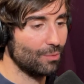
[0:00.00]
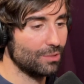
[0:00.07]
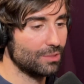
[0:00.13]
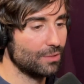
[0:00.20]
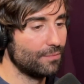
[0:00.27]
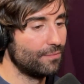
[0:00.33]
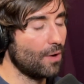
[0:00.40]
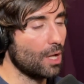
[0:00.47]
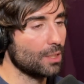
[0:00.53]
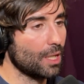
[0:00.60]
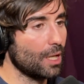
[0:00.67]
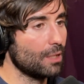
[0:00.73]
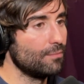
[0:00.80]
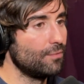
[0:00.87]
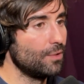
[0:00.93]
the
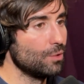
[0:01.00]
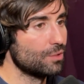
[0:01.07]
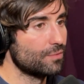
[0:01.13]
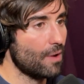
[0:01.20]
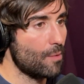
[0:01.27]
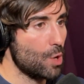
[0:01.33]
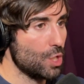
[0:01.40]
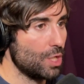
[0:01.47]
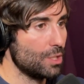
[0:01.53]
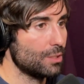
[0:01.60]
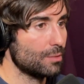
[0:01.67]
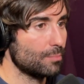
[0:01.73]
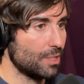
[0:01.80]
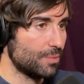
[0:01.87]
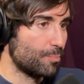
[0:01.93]
vodka infused
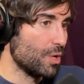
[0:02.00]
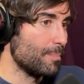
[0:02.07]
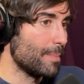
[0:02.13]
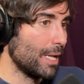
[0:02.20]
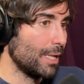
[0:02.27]
beverages, but it's pre-made,